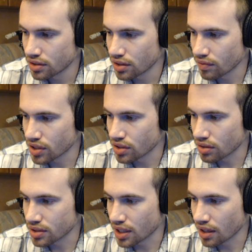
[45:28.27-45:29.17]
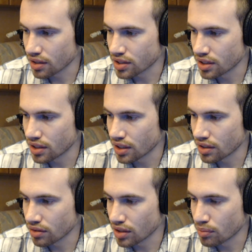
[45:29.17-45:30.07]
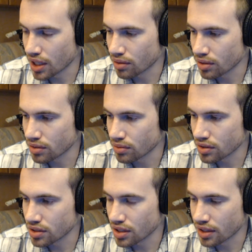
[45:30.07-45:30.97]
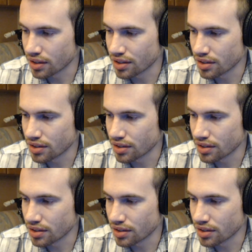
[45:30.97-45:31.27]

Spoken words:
of the Star Wars galaxy and only backwater worlds like